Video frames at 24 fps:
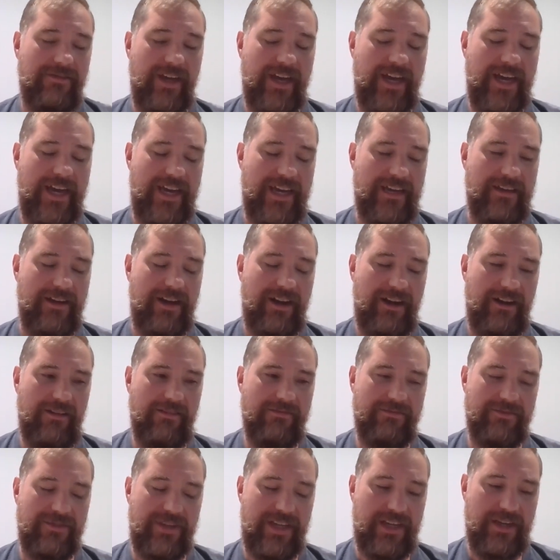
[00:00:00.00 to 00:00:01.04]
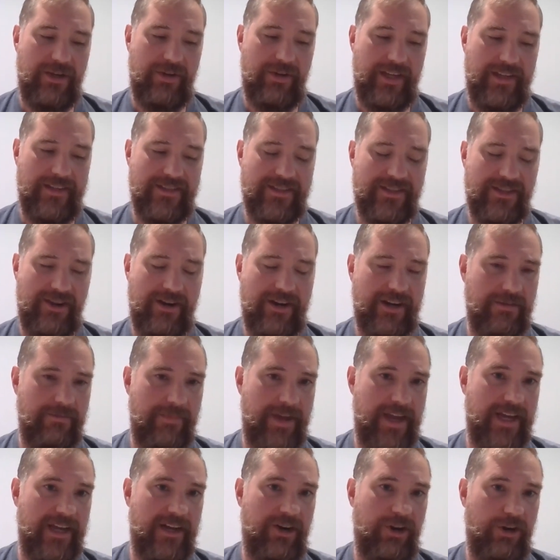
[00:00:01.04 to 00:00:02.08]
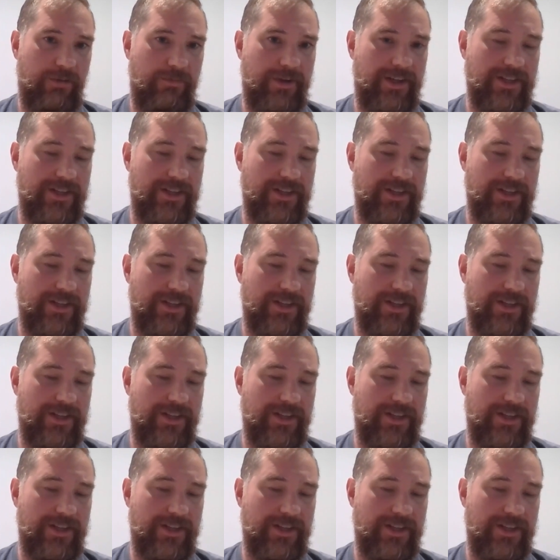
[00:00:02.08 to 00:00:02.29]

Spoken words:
Hey, it's starting to make a whole